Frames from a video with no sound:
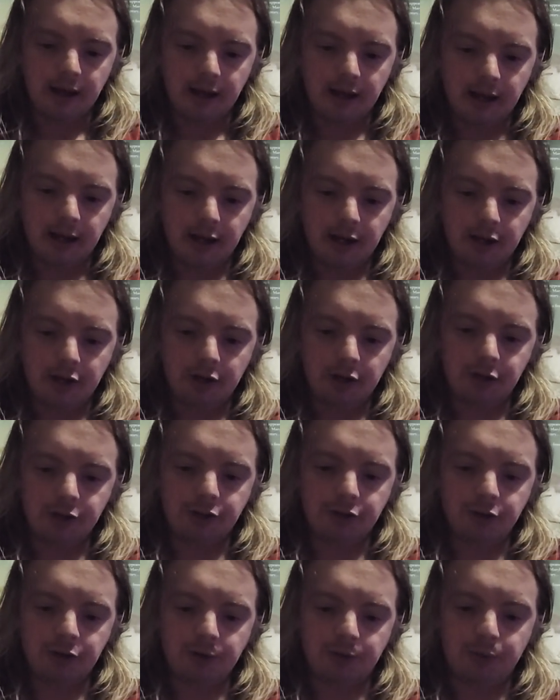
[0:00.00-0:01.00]
And it got
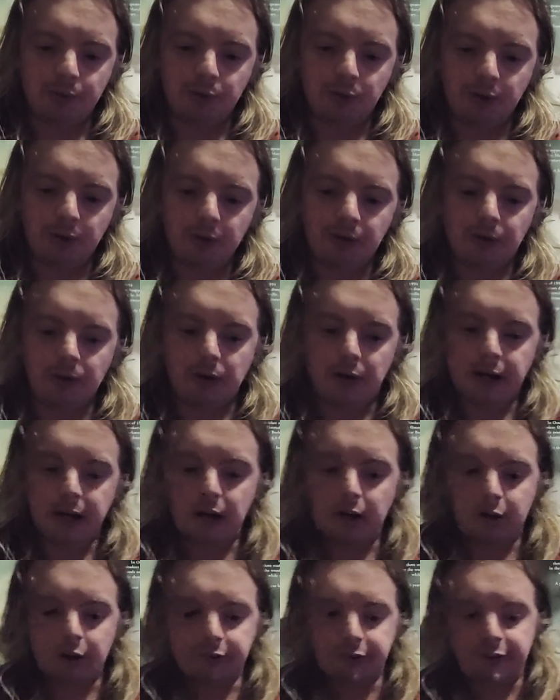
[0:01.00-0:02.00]
to the point, right,
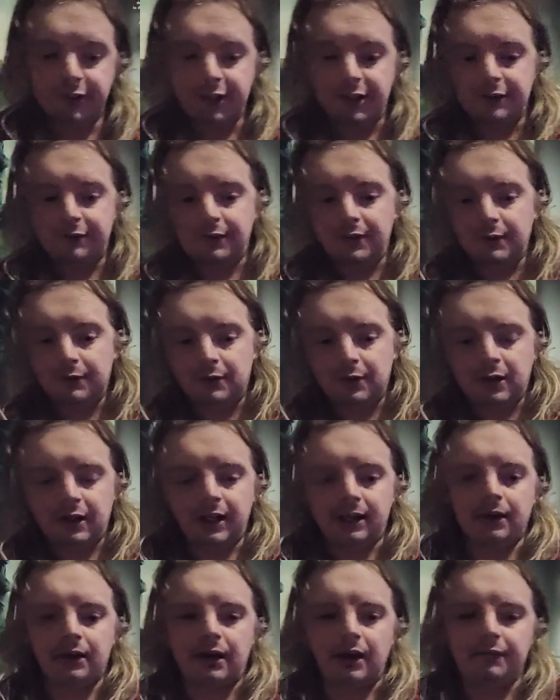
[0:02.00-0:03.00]
I got sick of it, right?